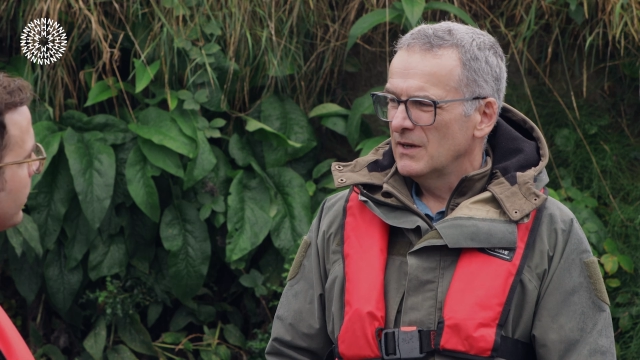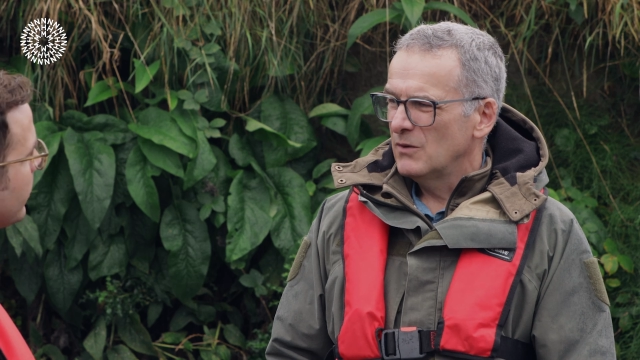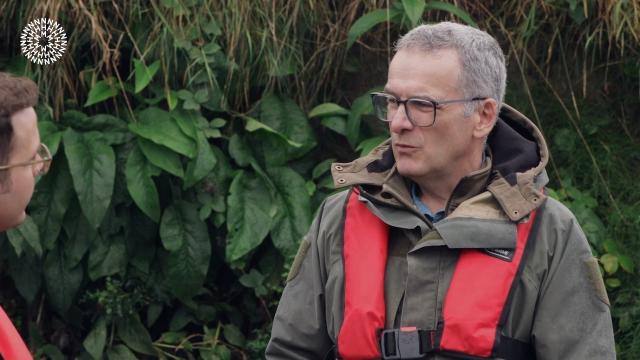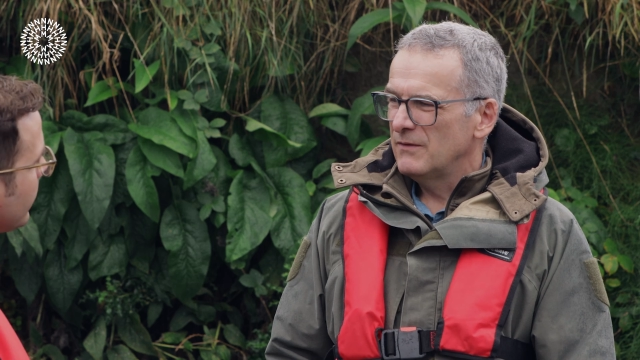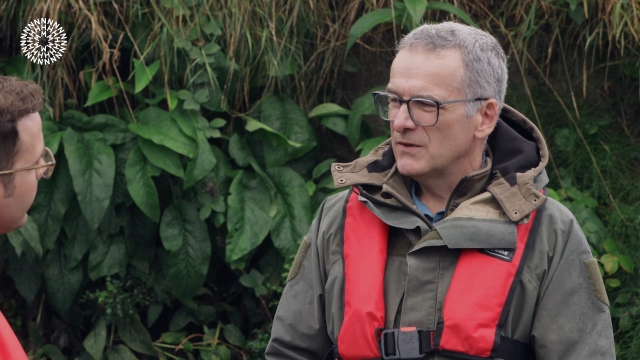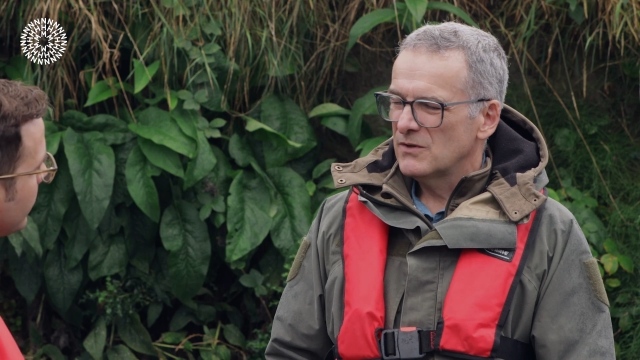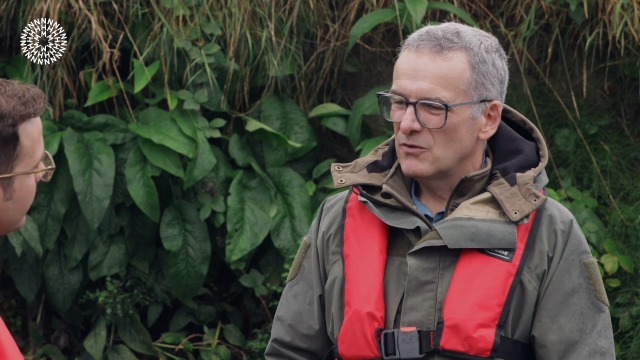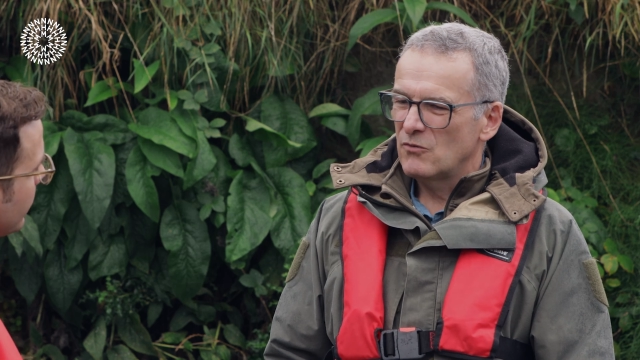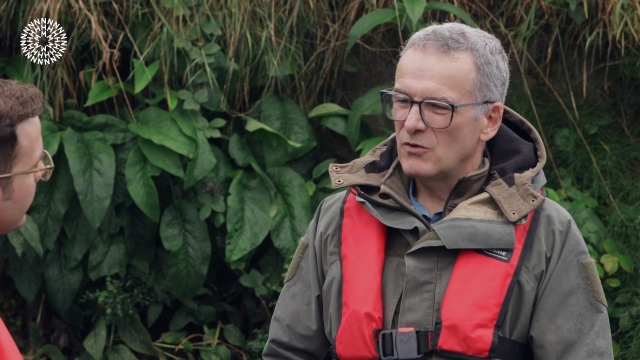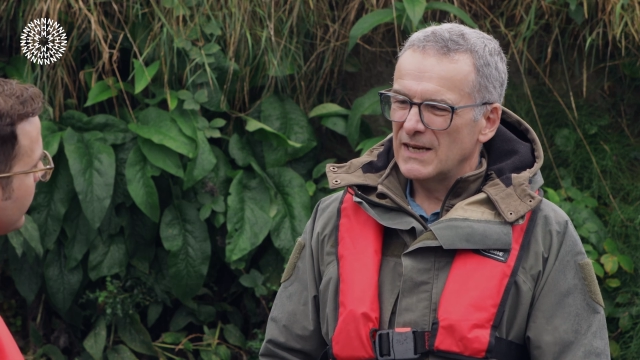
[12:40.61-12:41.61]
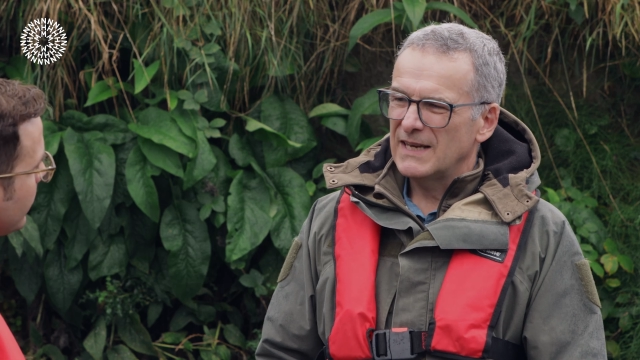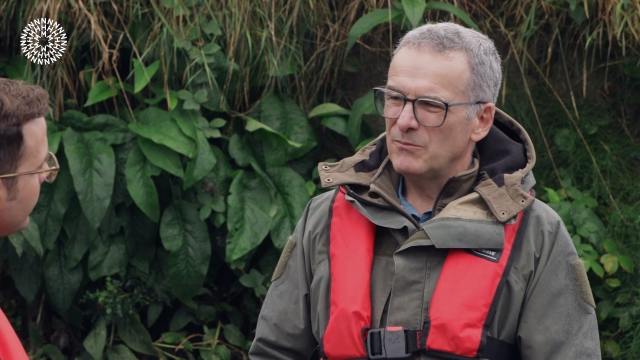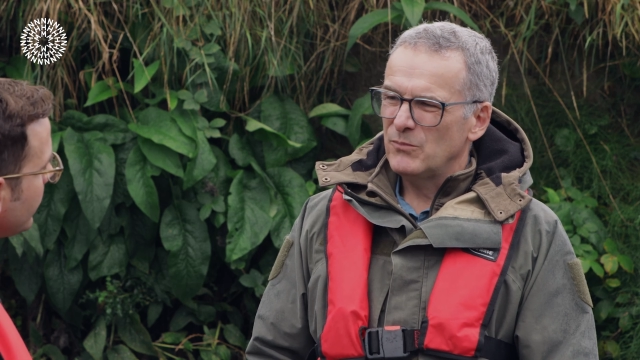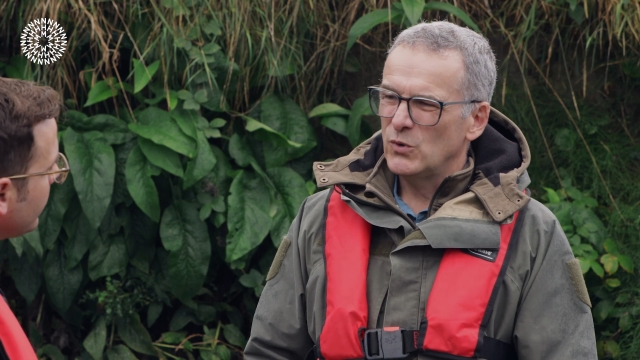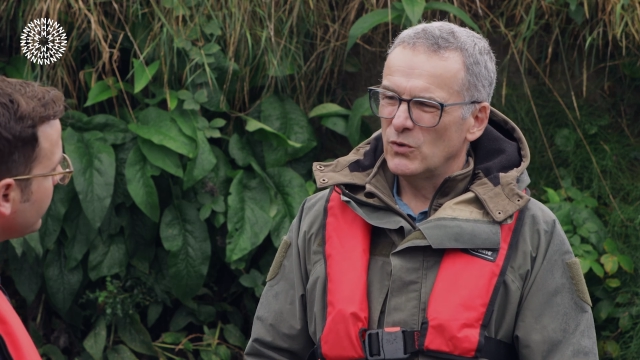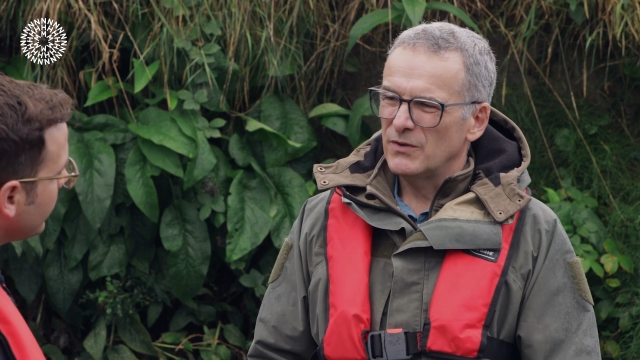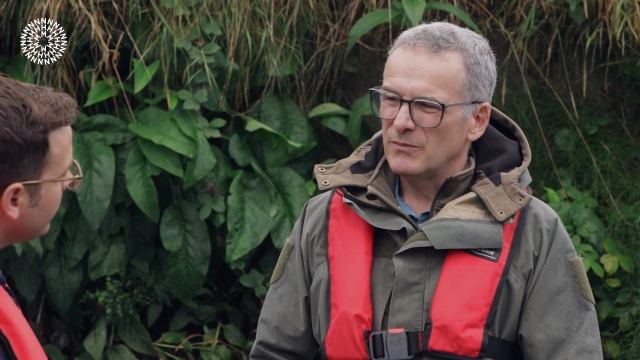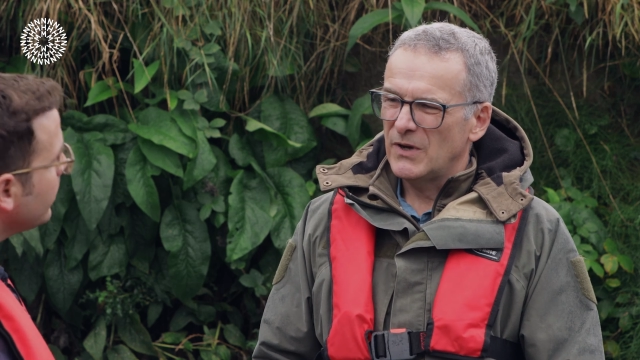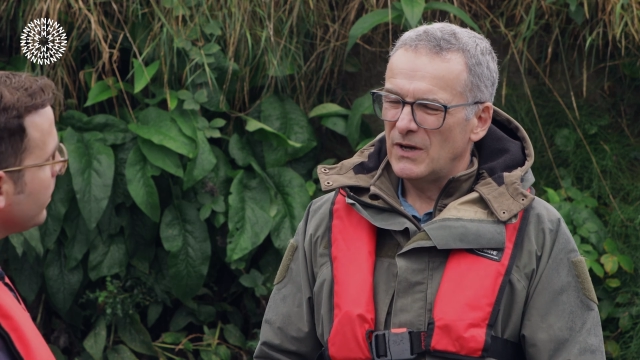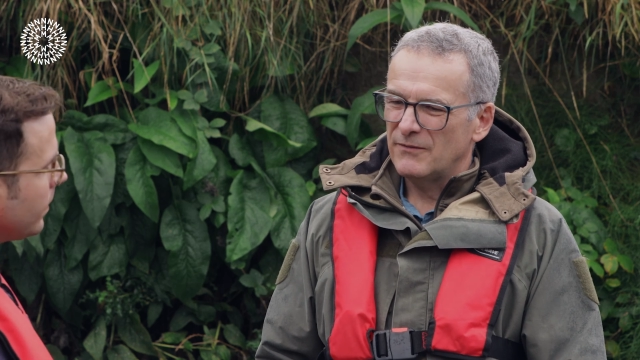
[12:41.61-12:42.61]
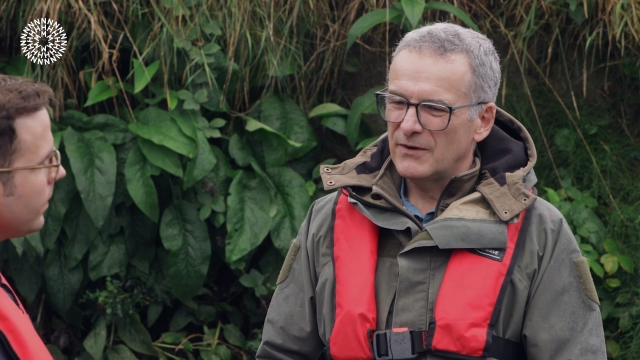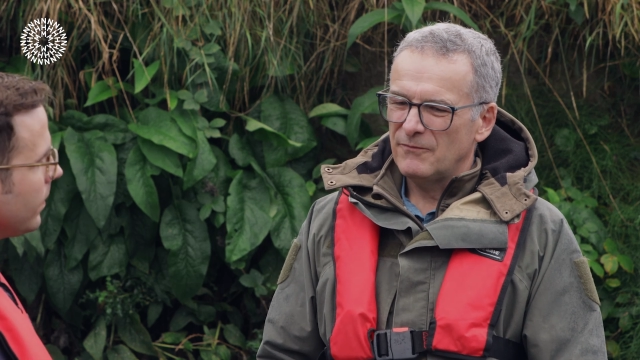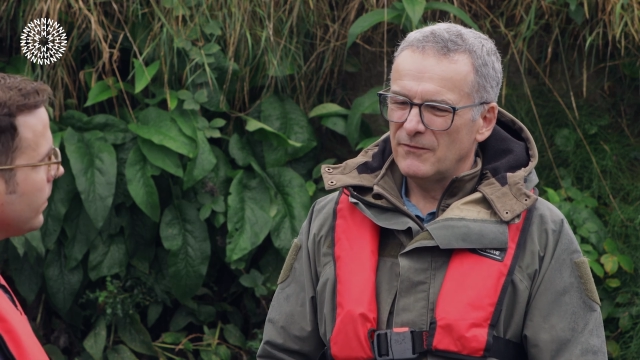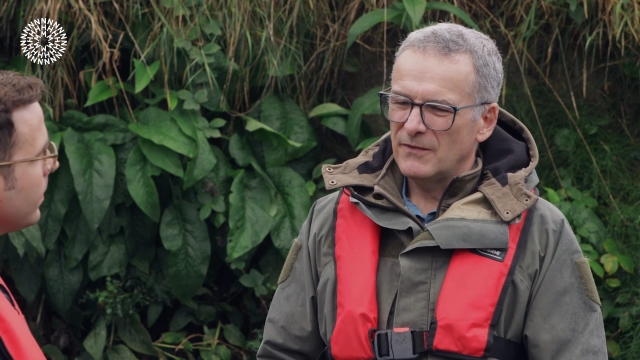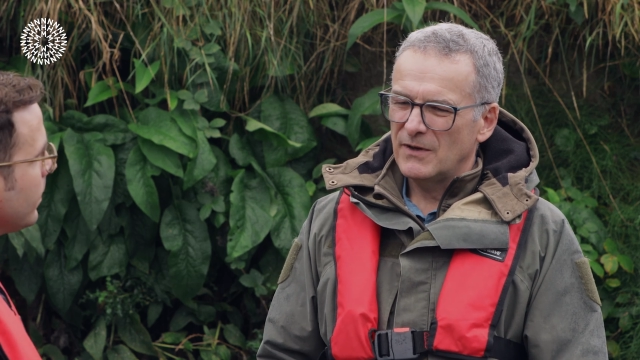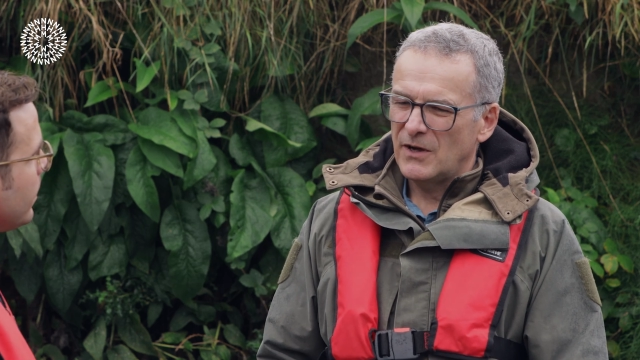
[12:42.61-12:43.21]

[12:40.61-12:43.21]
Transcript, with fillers: You know, rivers are a really important part of